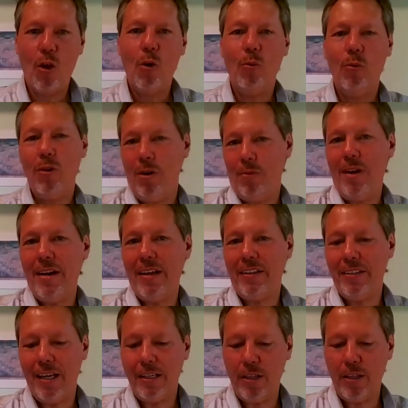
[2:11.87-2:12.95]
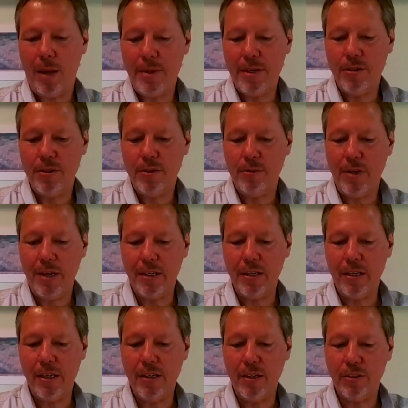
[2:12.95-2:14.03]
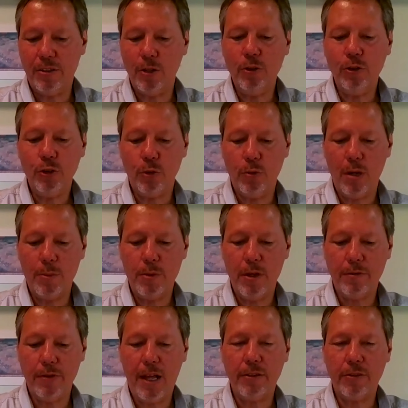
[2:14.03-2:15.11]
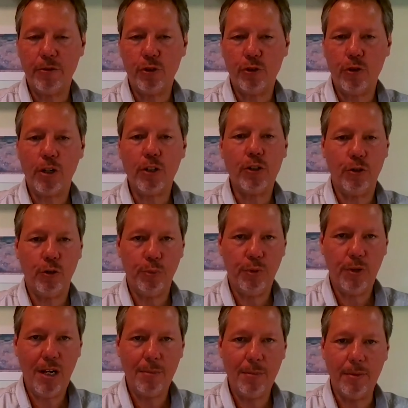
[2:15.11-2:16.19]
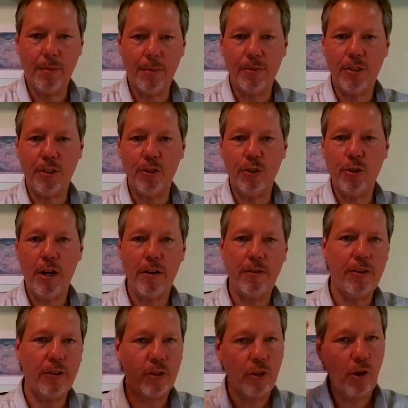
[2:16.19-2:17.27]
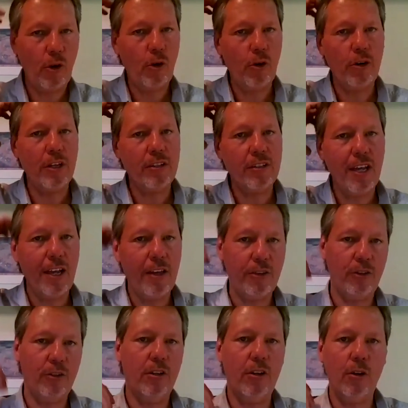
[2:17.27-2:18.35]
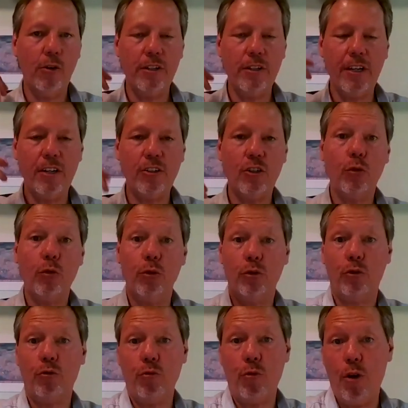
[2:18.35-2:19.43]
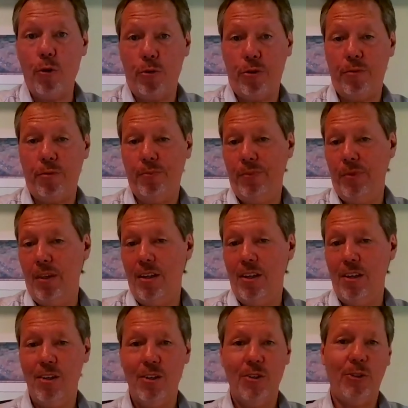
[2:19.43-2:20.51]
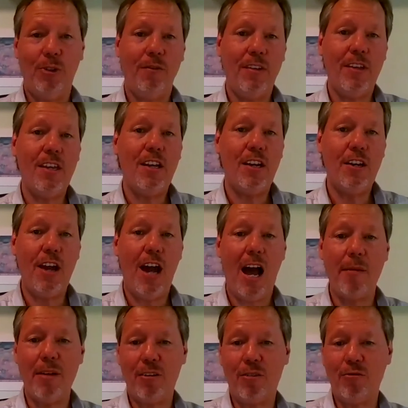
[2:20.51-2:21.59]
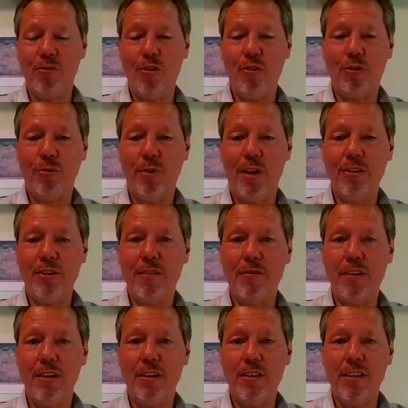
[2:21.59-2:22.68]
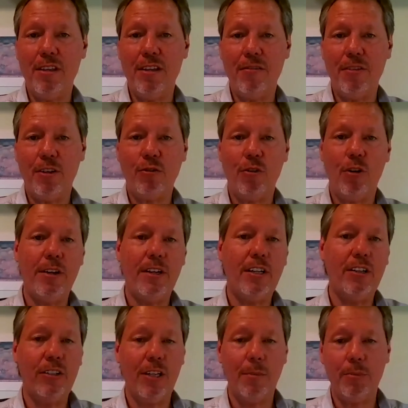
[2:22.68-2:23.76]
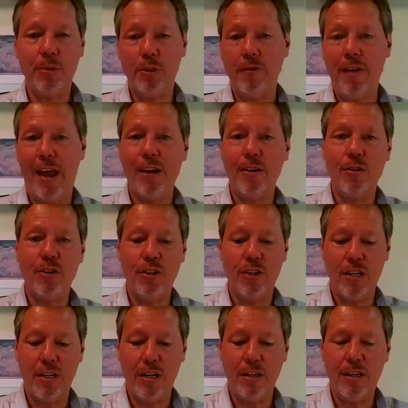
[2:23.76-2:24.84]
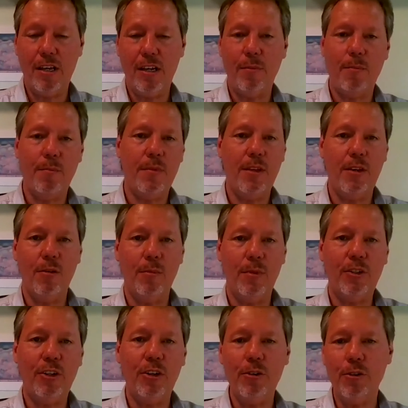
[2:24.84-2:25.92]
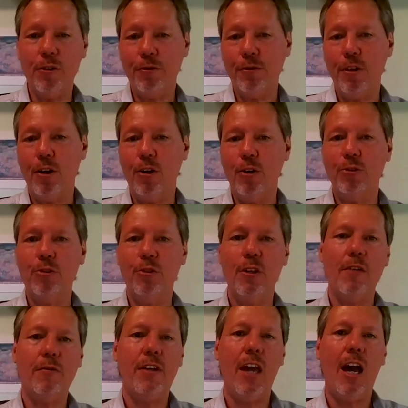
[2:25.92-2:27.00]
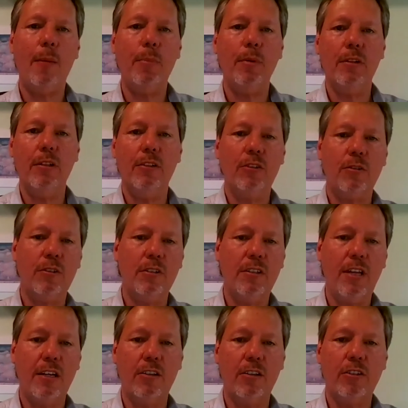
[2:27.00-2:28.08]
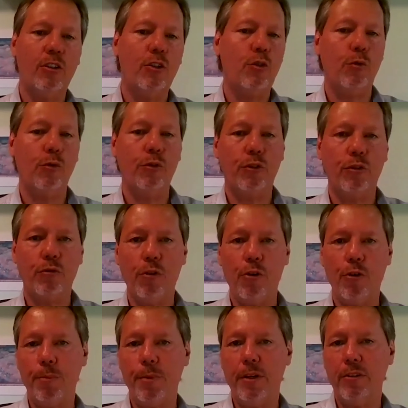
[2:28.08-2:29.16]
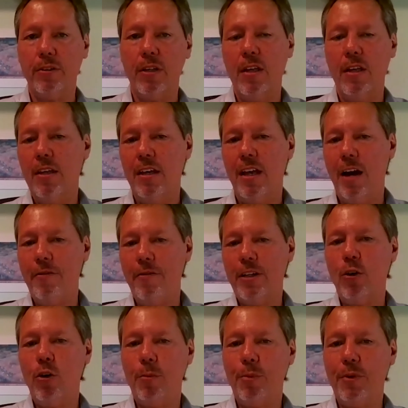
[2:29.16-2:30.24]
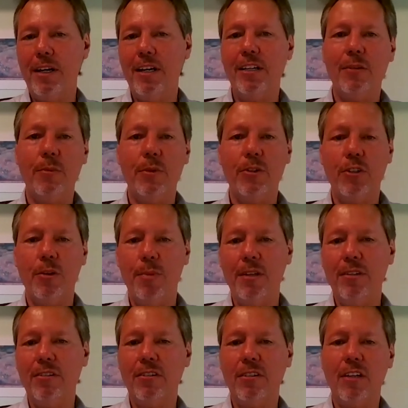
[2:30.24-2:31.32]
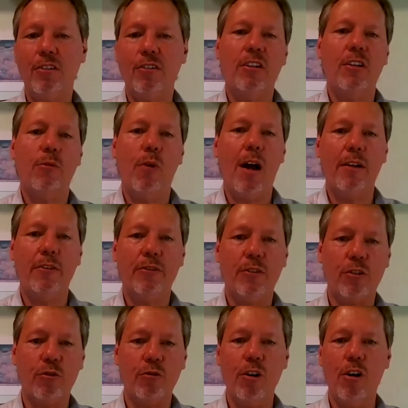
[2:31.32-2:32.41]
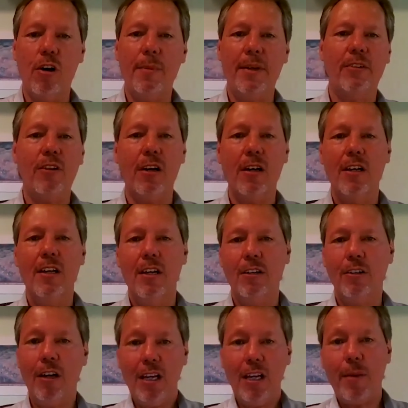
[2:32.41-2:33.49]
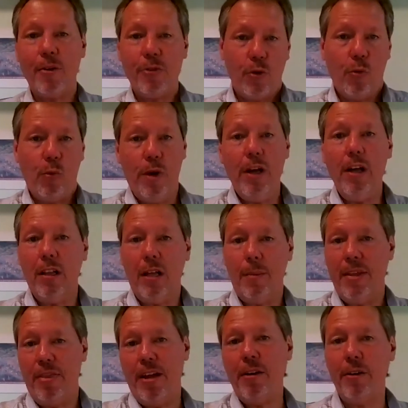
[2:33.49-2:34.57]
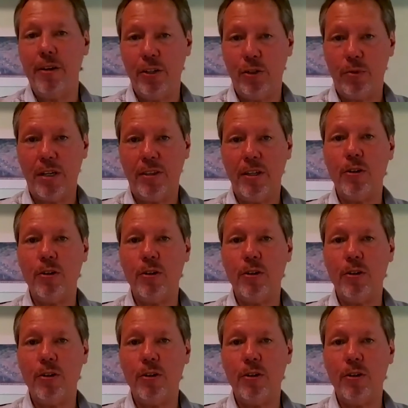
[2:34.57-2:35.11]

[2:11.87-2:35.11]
Well, right, exactly. I mean, in the social realm, you have lots of structural problems. You have this orientation towards growth. So you have economic growth, right? You have the growing consumption of energy and material flows, and you have capitalist tendencies towards growth, because every corporation, which is a business entity, wants to grow. I mean, talking about the will, I mean, there it is right there.